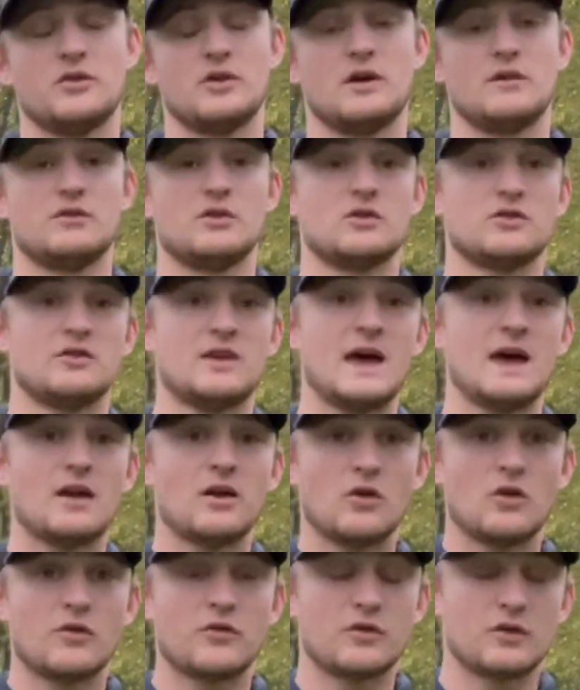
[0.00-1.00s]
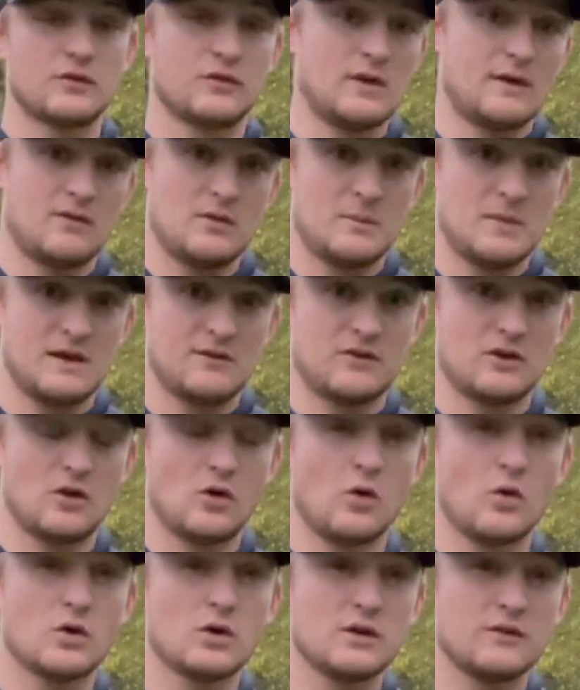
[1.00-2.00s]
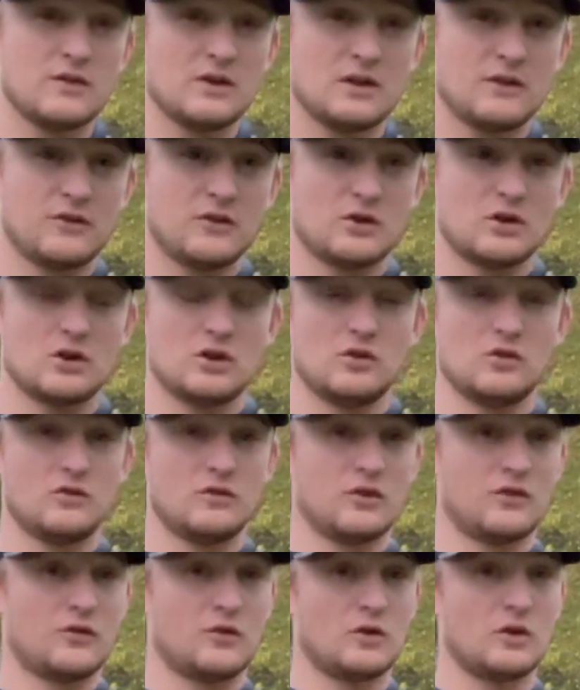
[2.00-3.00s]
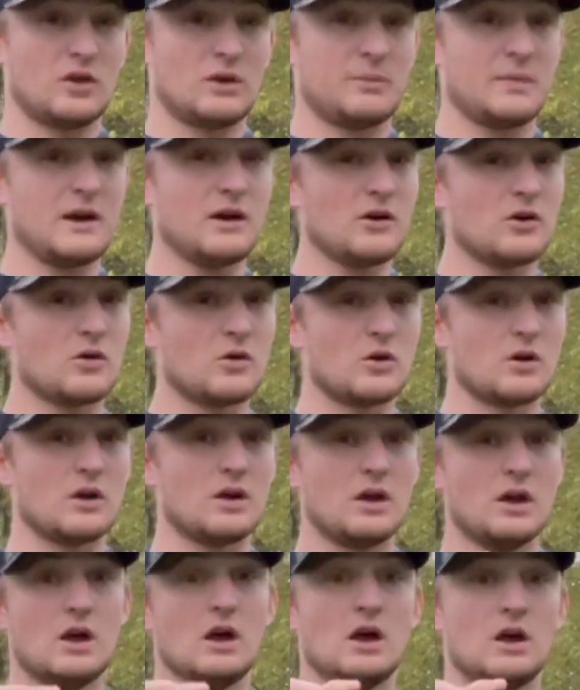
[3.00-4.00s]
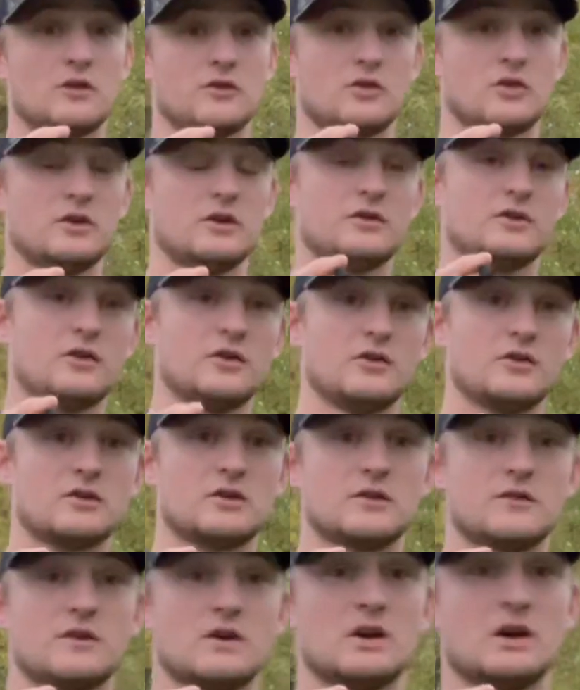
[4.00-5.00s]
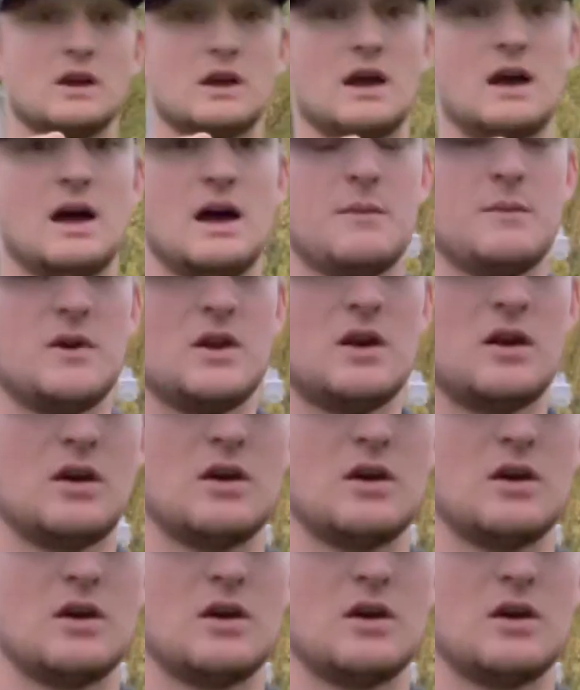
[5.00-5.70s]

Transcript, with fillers: of your saddle if you have the method, or even if you're gonna use this for like paracord. So this is a very common